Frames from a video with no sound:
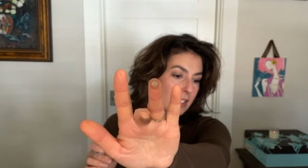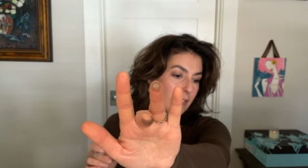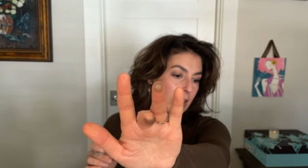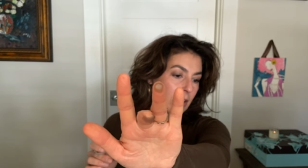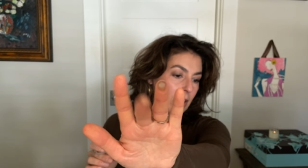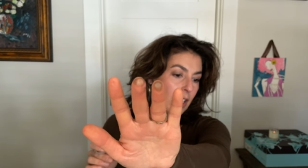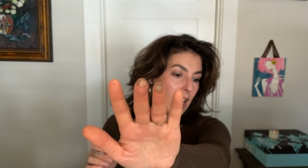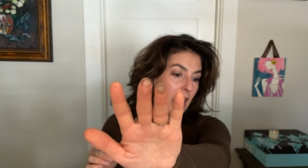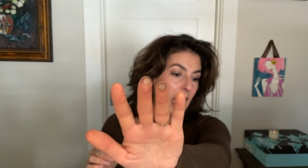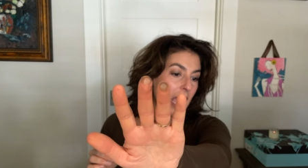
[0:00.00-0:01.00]
finger.
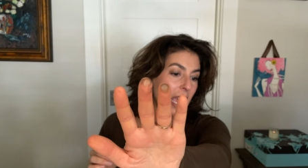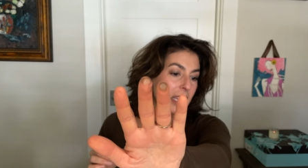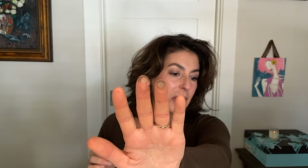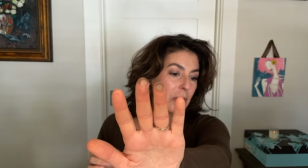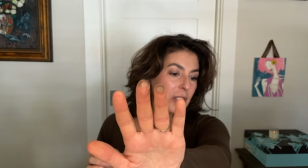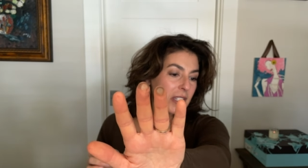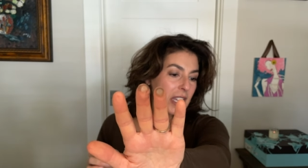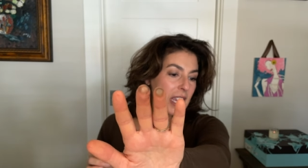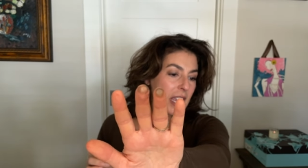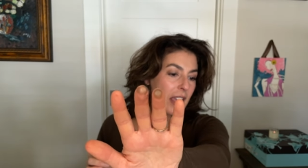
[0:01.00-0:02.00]
So
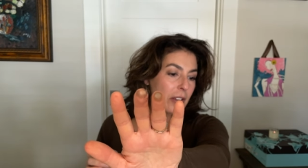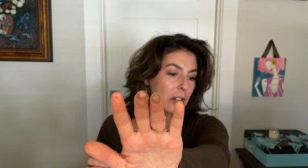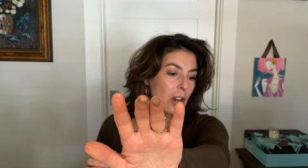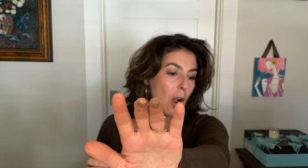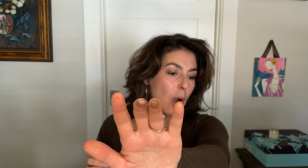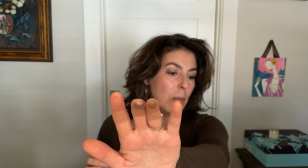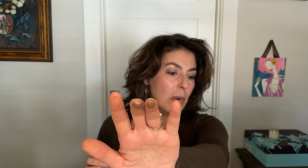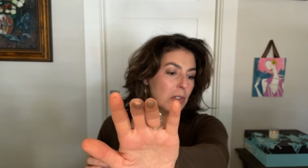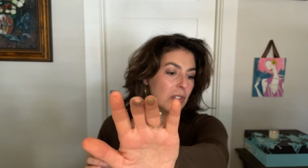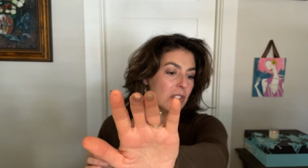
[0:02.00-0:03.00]
see, they're
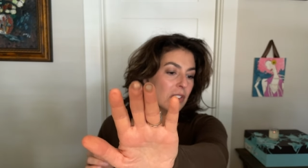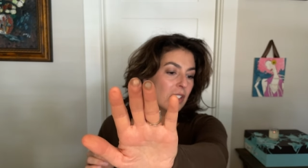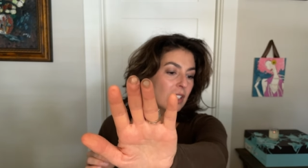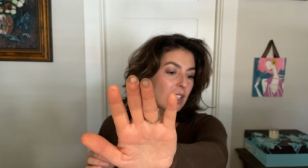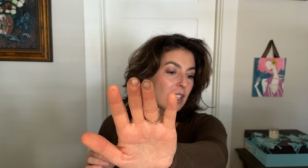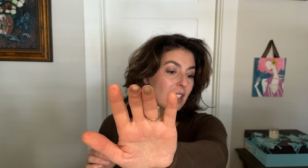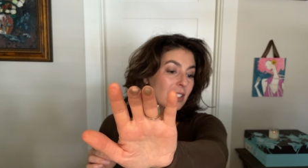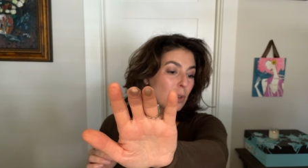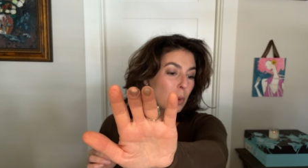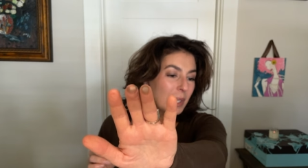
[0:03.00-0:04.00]
almost
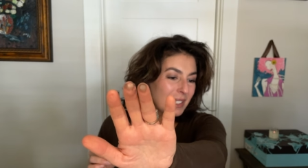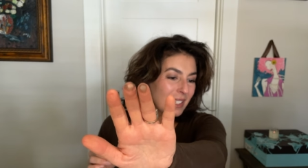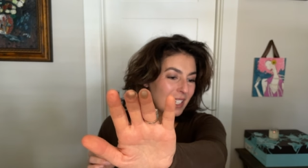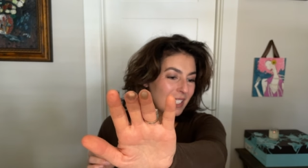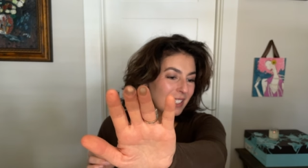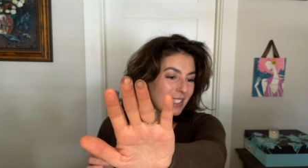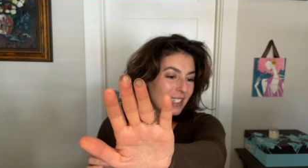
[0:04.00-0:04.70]
twinsies.